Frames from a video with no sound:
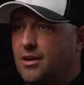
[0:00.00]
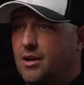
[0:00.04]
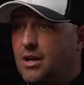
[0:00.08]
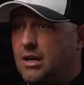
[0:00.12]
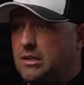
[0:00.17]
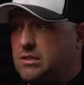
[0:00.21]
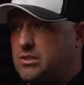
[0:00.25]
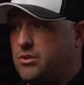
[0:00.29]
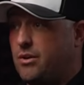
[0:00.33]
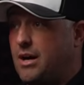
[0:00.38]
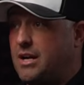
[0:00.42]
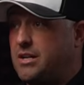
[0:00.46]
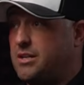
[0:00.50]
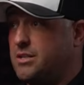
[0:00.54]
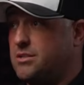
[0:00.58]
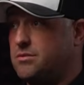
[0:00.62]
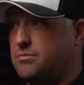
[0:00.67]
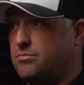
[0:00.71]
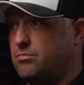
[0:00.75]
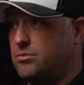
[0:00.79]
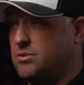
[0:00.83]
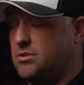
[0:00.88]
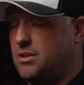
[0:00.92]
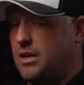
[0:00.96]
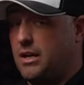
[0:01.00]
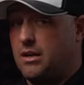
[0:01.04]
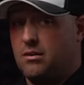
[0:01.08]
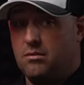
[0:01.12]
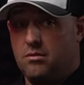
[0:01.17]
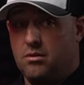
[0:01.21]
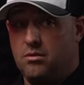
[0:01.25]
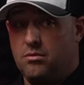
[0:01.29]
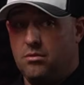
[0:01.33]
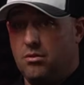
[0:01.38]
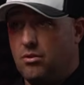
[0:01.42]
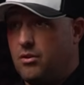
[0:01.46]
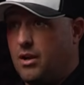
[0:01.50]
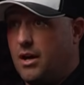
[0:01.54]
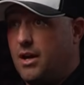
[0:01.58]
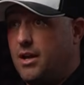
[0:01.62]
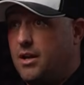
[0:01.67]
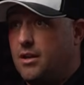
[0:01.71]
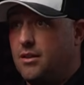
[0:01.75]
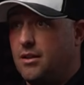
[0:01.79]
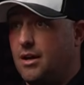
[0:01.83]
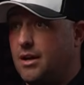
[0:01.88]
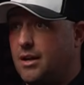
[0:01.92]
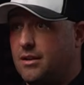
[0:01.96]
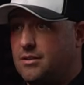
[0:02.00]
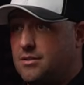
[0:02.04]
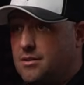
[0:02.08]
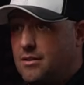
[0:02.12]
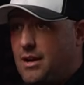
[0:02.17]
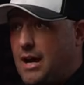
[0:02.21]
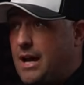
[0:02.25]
And so I just was like, oh okay. Like mm-hmm.